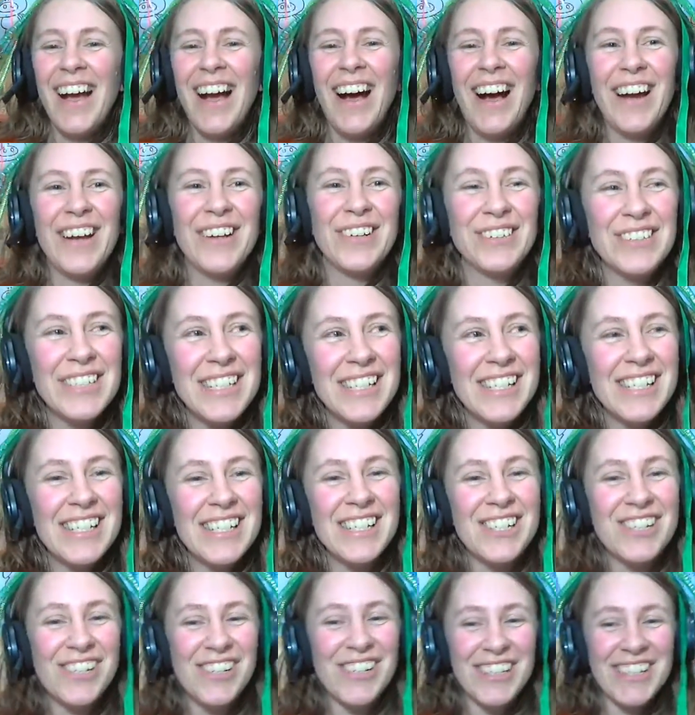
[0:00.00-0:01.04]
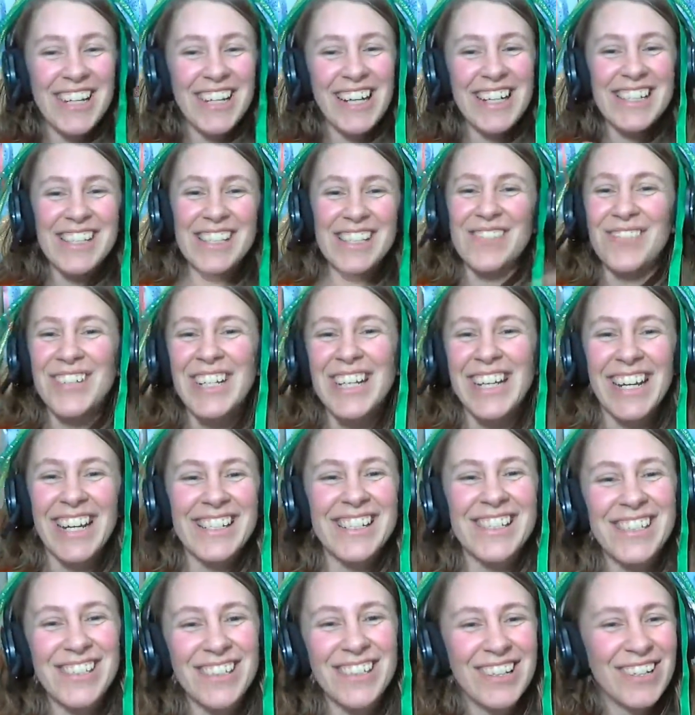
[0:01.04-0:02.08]
I only teach on nights and
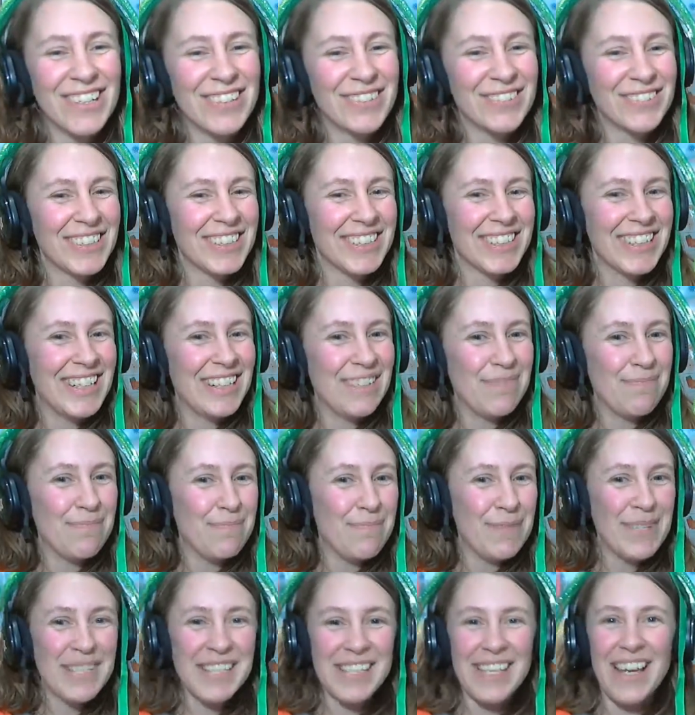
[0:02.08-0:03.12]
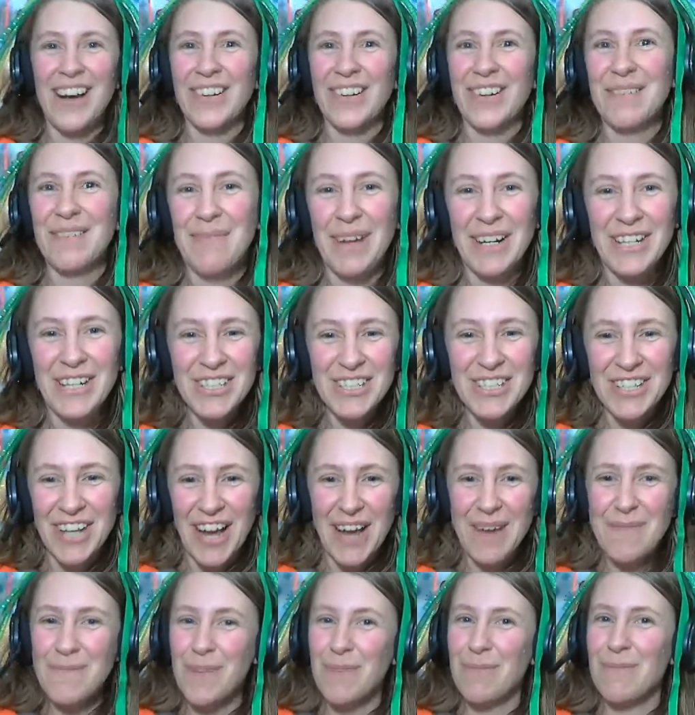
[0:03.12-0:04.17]
weekends, so they don't really miss out on much
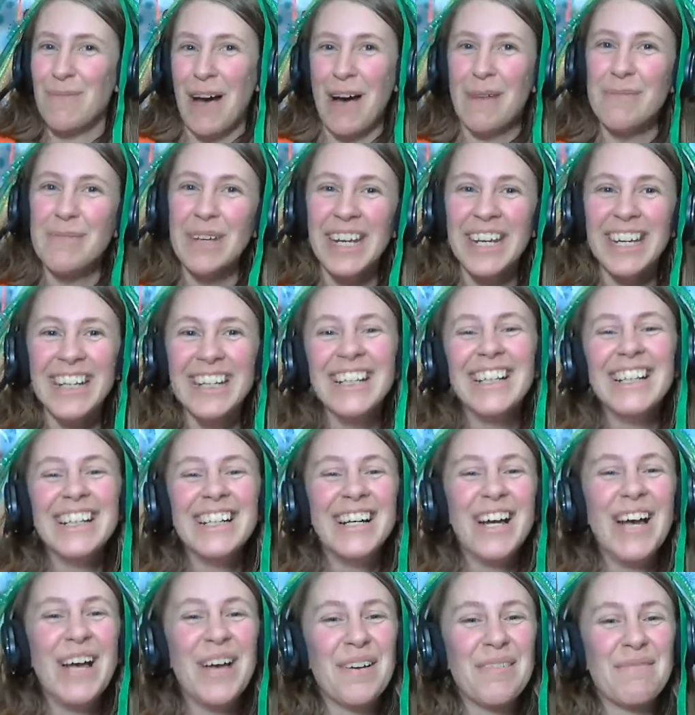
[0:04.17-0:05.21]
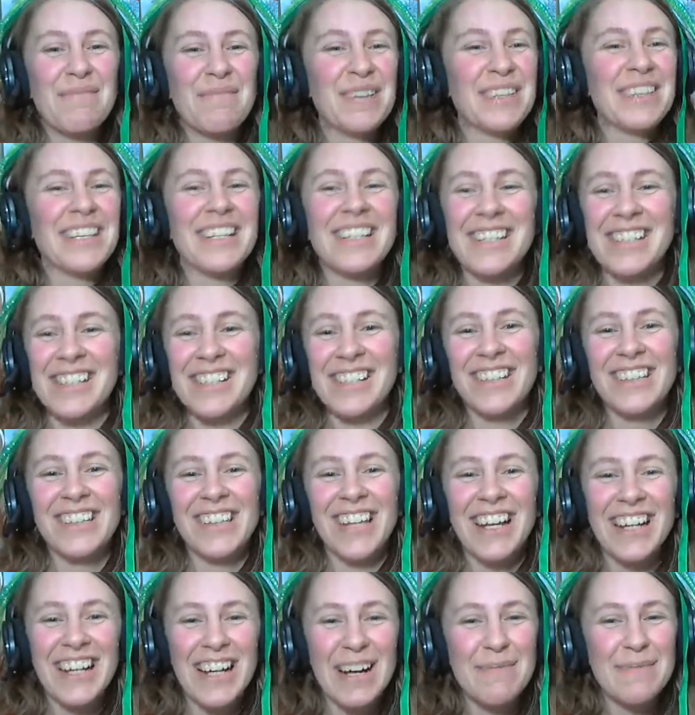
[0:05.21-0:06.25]
time with mommy, but they still
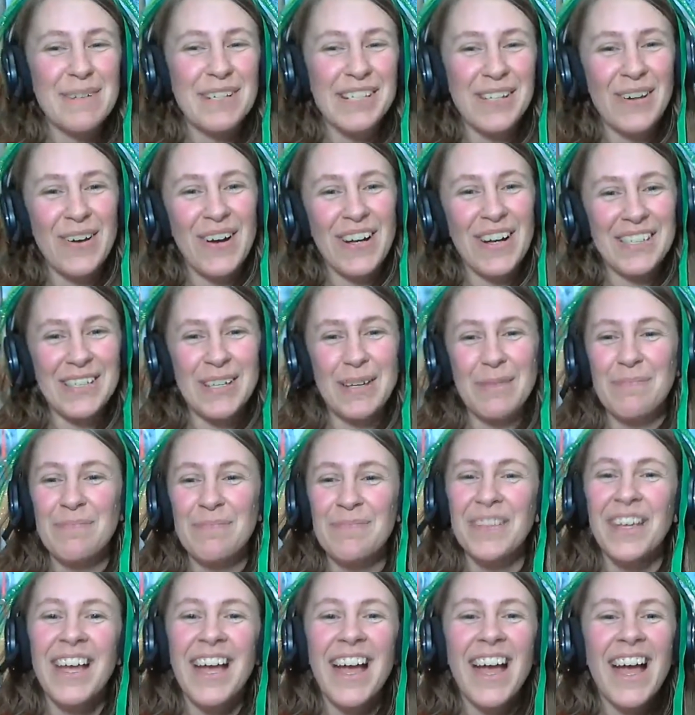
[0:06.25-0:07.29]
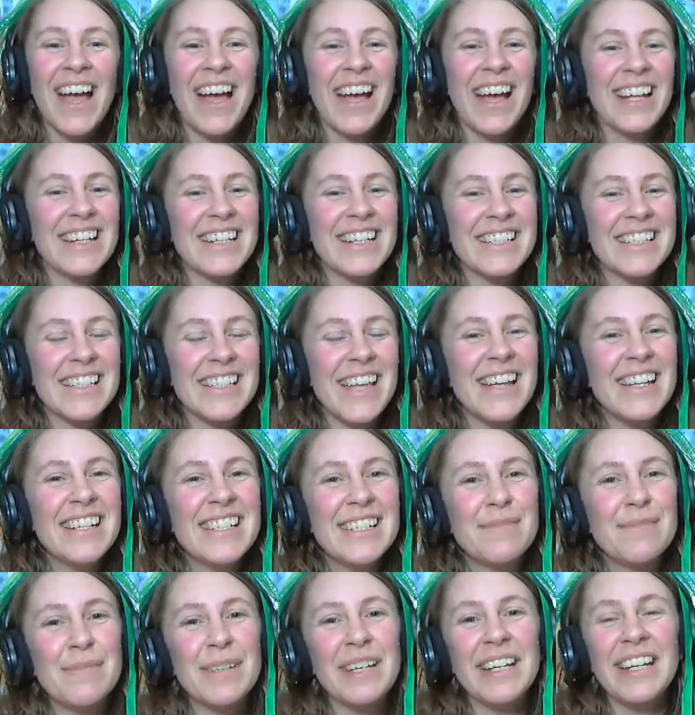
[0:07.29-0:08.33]
light up. It's awesome. And he said
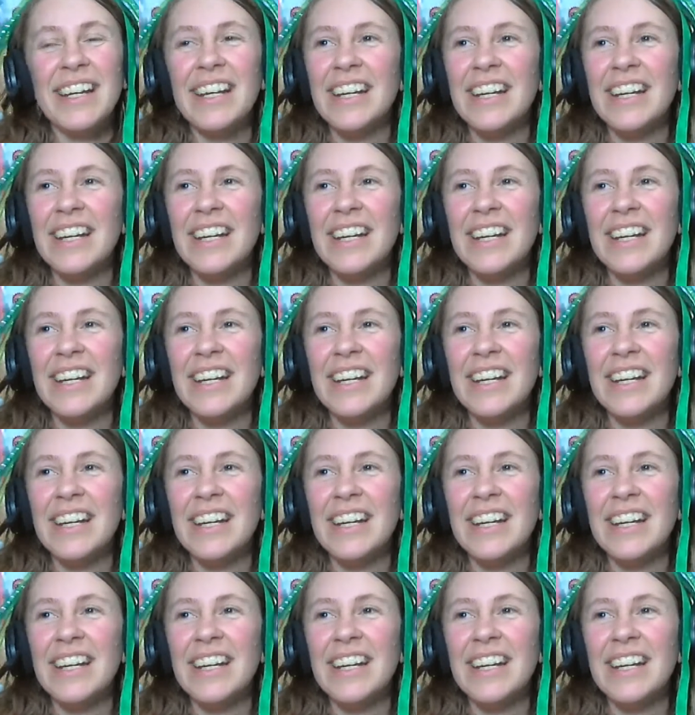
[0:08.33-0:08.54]
to me,